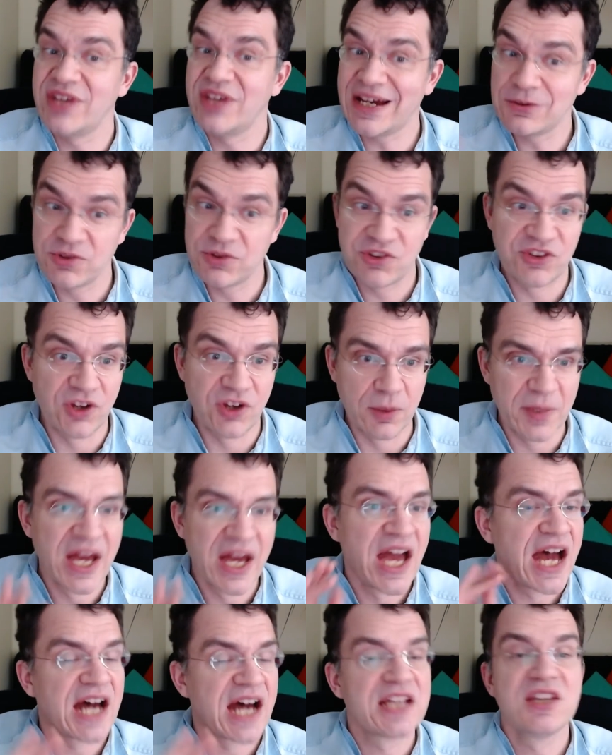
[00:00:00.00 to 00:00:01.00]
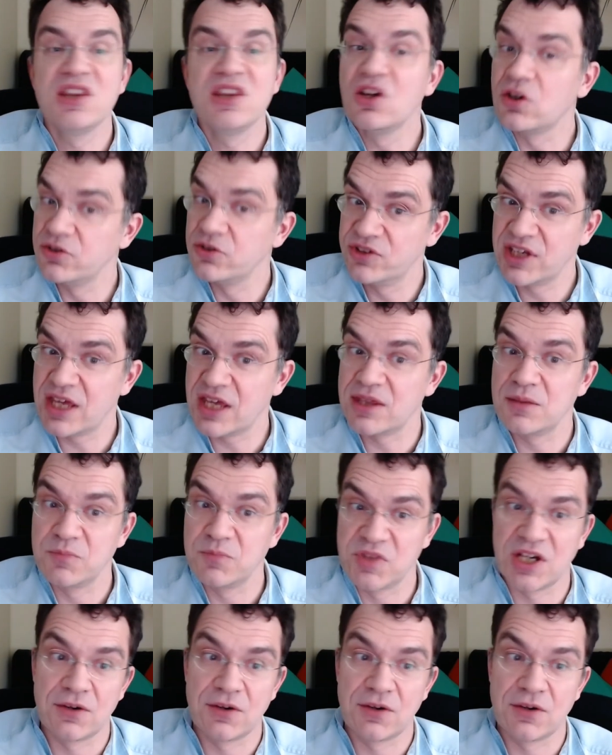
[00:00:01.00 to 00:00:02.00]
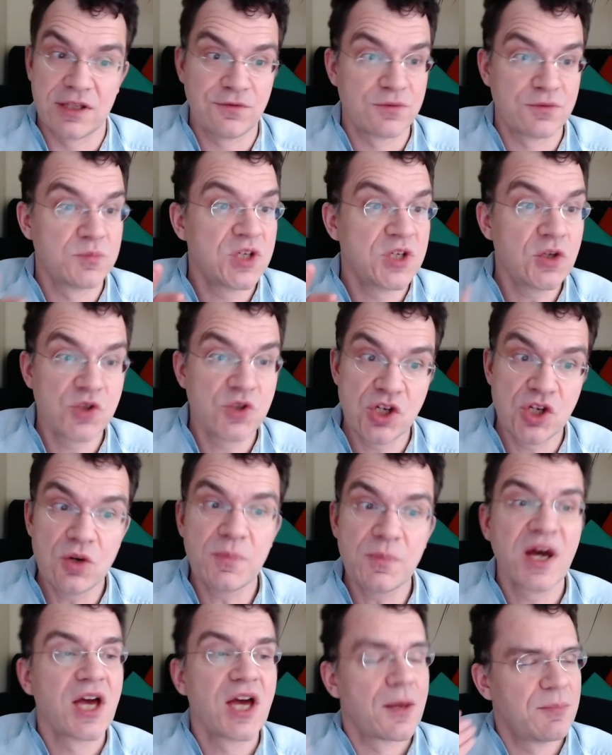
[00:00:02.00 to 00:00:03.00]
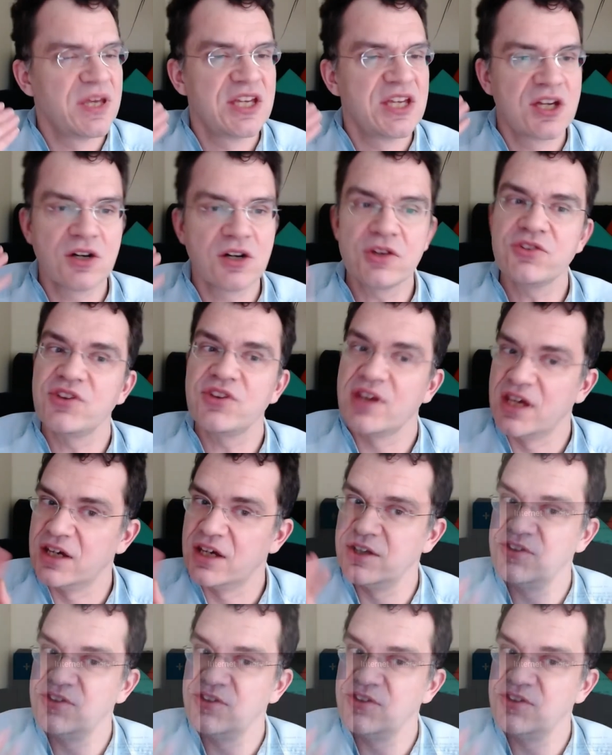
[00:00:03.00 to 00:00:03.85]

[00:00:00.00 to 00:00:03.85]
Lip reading: Aegisub and not to get them directly from YouTube because, I